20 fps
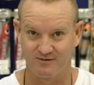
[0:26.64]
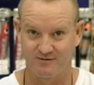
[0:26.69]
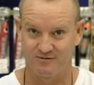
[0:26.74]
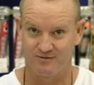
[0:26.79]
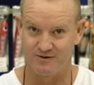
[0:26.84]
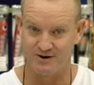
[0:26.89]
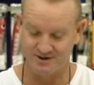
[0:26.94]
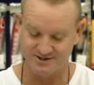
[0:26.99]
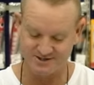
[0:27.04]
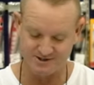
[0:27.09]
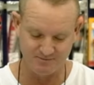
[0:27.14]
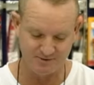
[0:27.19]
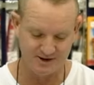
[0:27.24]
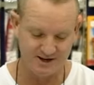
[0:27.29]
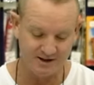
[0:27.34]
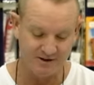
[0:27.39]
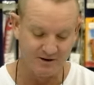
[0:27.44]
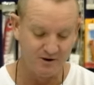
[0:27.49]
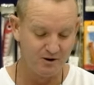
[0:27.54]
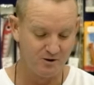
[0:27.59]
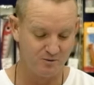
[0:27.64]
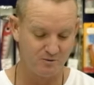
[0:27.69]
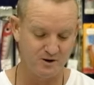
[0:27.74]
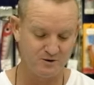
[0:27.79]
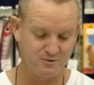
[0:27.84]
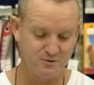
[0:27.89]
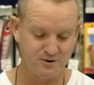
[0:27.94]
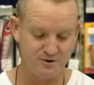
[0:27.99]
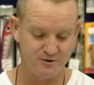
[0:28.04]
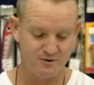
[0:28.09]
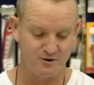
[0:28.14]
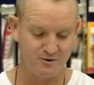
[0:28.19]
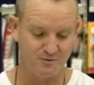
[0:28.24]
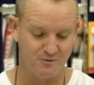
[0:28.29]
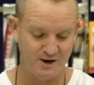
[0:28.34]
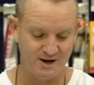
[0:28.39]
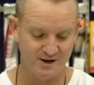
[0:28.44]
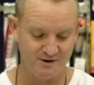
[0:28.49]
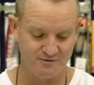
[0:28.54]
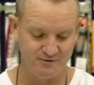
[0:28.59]
Very simply, what we
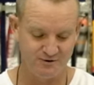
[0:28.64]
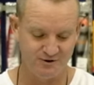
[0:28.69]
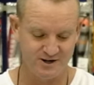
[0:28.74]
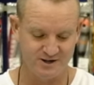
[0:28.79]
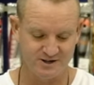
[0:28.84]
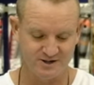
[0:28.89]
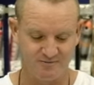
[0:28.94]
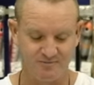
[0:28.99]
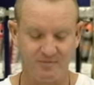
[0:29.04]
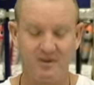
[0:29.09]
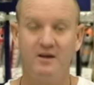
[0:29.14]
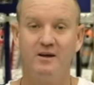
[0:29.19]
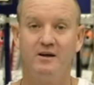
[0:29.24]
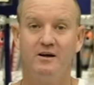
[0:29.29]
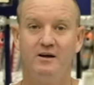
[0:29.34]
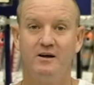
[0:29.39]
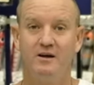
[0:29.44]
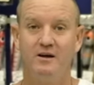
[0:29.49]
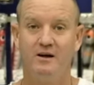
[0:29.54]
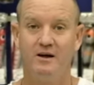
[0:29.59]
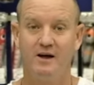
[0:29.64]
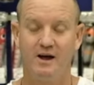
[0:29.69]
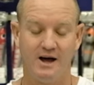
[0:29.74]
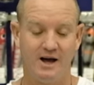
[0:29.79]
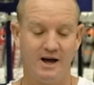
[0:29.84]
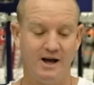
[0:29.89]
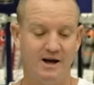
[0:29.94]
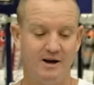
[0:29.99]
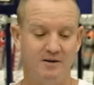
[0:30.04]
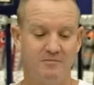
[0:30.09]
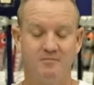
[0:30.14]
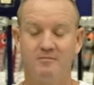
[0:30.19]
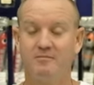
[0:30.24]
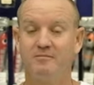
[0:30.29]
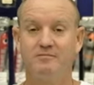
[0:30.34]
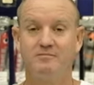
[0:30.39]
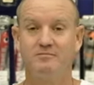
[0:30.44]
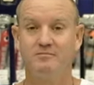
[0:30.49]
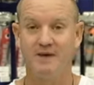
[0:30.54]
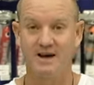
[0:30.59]
require for it, Um,
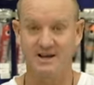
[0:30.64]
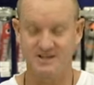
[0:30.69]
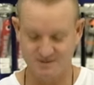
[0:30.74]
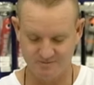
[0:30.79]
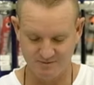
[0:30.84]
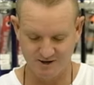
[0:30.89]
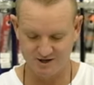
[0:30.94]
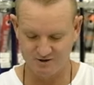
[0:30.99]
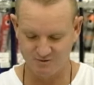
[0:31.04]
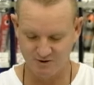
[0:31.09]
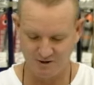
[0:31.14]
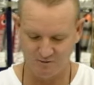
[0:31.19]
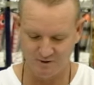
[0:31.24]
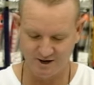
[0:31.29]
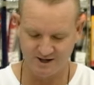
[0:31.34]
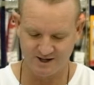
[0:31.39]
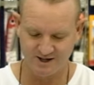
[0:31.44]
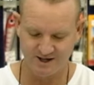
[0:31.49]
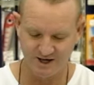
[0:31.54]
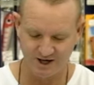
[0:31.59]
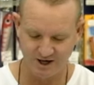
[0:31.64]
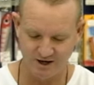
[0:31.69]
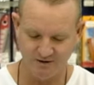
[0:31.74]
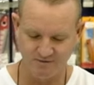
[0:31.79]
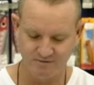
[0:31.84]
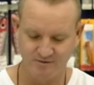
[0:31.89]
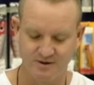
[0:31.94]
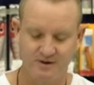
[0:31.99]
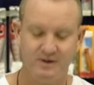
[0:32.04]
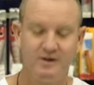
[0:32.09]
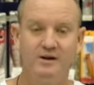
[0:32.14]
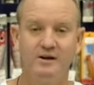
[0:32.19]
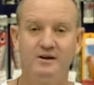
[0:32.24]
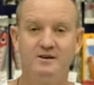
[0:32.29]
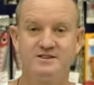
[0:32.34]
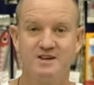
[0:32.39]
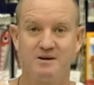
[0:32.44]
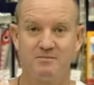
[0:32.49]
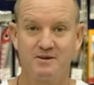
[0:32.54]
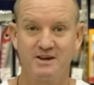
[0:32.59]
Maxima twenty-one kilo,
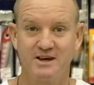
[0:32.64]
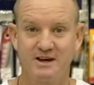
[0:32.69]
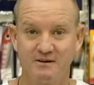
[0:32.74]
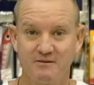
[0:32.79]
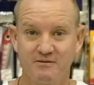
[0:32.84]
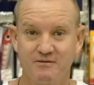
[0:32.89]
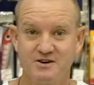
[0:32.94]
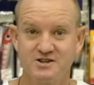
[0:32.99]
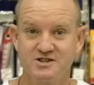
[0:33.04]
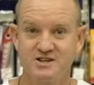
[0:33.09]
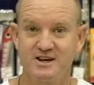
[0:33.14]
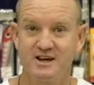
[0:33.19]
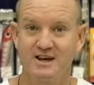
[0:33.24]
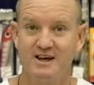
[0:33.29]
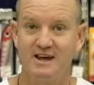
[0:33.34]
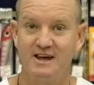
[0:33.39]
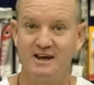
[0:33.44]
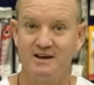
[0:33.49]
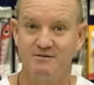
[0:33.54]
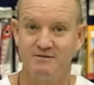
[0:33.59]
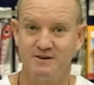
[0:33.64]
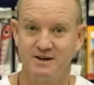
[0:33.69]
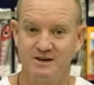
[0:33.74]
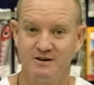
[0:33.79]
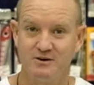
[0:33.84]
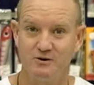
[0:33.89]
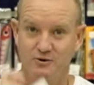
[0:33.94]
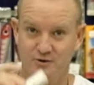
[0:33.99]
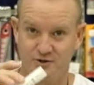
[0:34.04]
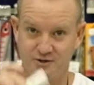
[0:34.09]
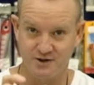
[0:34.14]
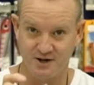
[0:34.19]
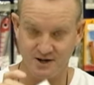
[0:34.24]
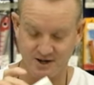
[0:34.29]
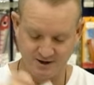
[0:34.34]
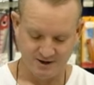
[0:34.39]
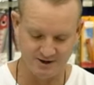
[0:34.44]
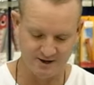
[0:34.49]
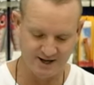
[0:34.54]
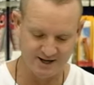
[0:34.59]
some Kingfisher heavy or
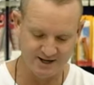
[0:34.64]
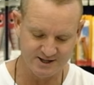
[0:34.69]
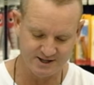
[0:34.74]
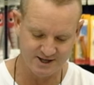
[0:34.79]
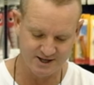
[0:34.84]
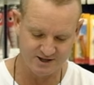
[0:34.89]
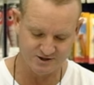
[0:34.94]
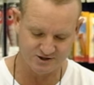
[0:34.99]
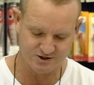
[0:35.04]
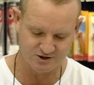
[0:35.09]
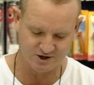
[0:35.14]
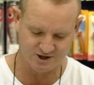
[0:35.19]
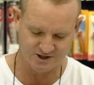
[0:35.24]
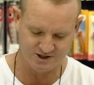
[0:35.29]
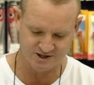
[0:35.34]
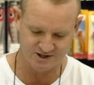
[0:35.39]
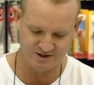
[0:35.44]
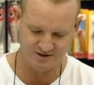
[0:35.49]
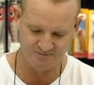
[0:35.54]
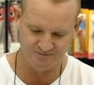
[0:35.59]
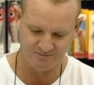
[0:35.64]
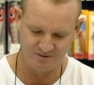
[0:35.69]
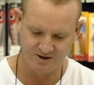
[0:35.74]
thick latex cotton,